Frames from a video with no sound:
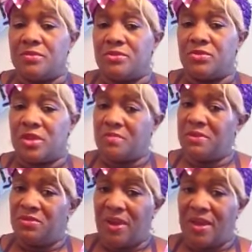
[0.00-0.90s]
Trust me,
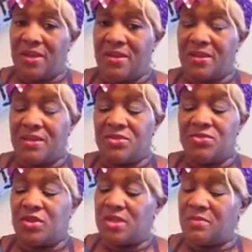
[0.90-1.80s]
Ray.
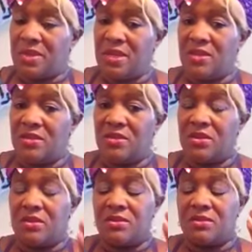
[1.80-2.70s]
Trust me.
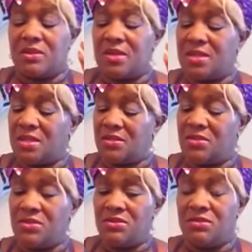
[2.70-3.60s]
Listen,
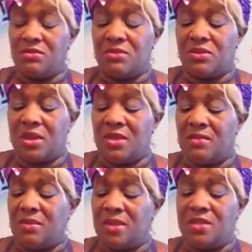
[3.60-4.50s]

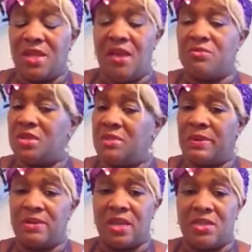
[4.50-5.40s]
it's not really
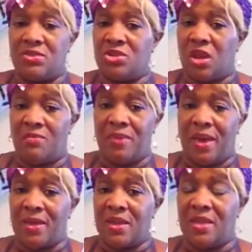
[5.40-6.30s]
about getting your job
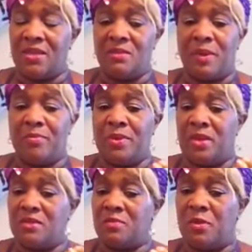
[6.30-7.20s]
back. It is about
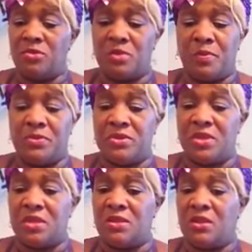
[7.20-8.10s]
being a
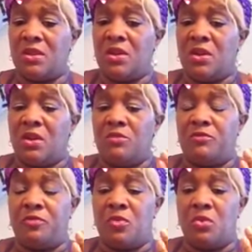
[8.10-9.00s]
spokesperson
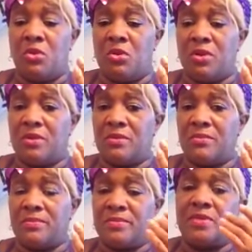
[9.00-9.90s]
for
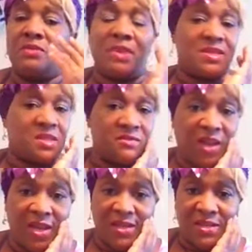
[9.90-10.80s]
domestic
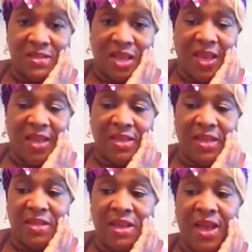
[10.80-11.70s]
violence.
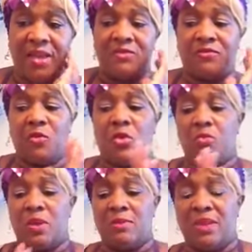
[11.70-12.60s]
And not for
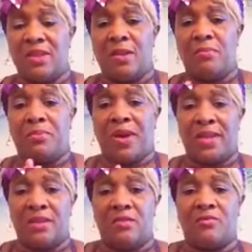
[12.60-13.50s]
women,
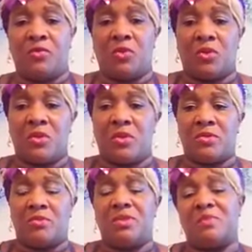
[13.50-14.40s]
but for
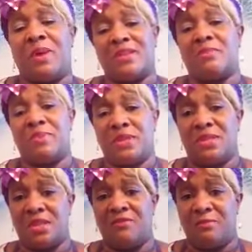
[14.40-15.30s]
the
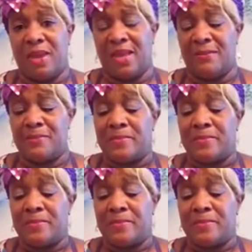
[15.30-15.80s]
responsibility of men.